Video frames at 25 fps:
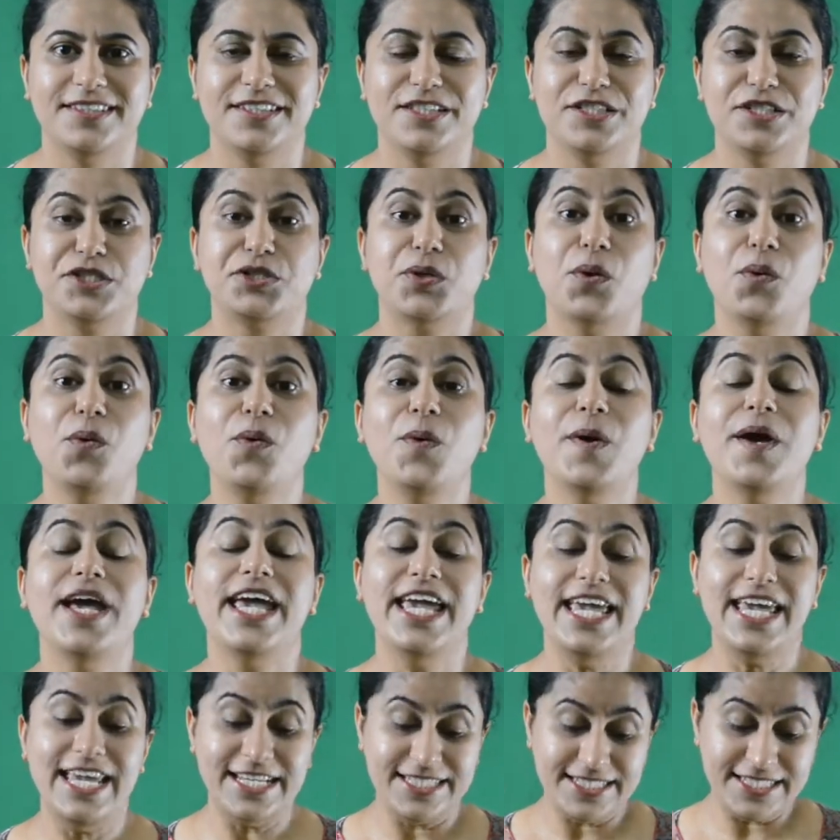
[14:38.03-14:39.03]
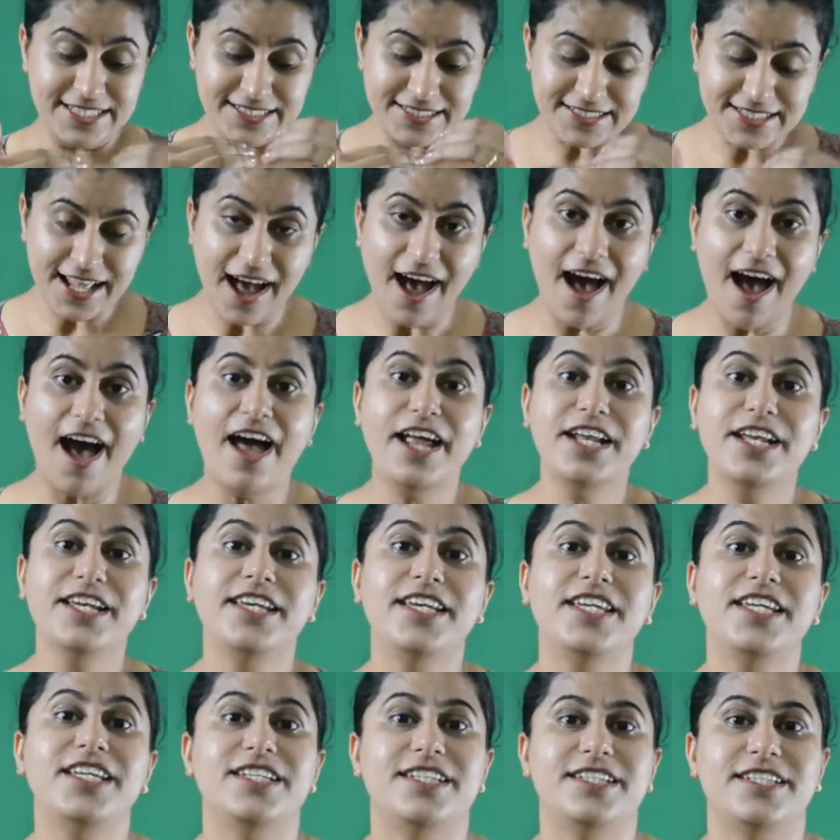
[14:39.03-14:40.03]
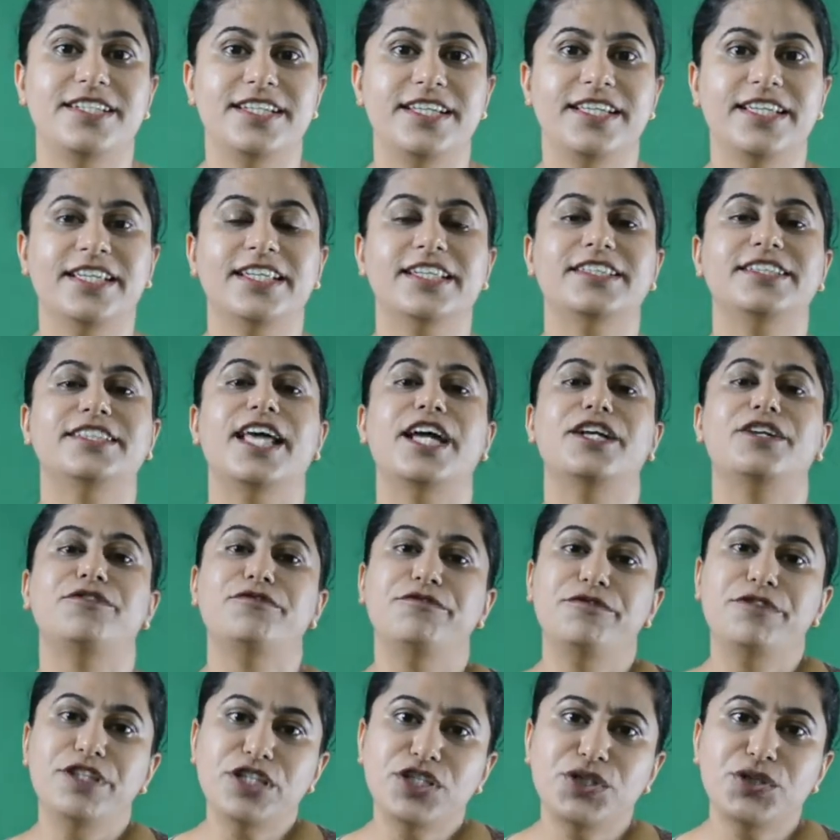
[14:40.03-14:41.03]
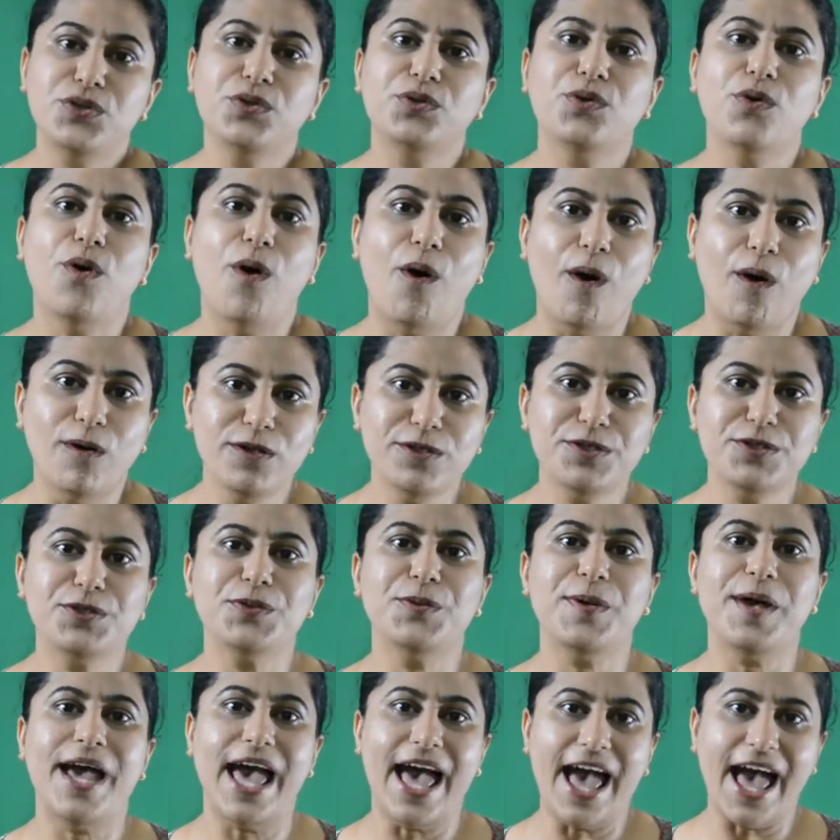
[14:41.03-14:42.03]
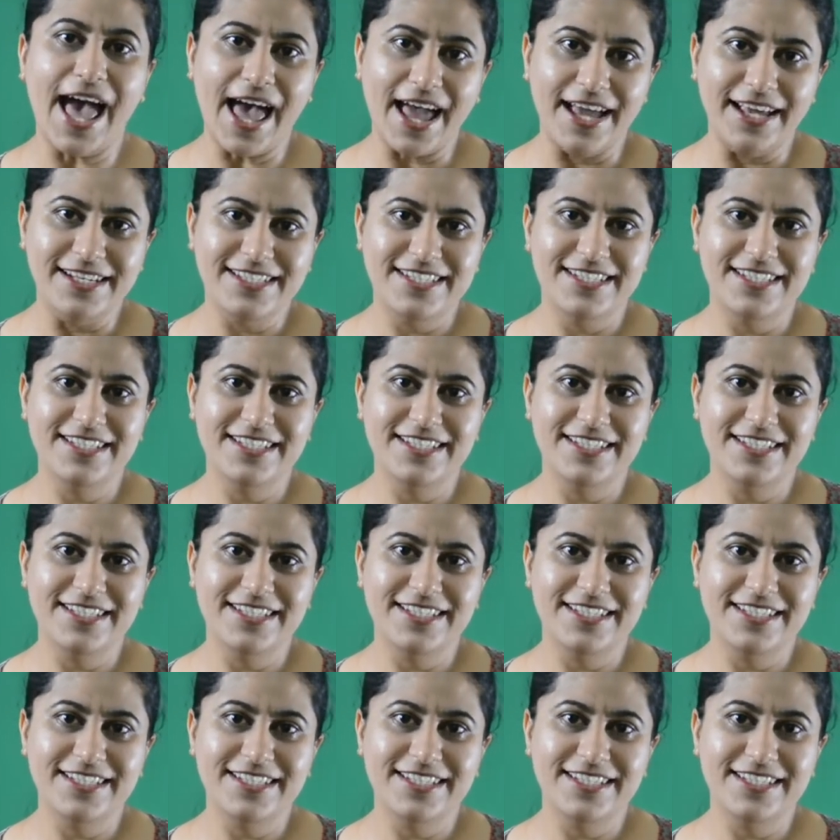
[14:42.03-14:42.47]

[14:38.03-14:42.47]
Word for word: So it is our need that we should also add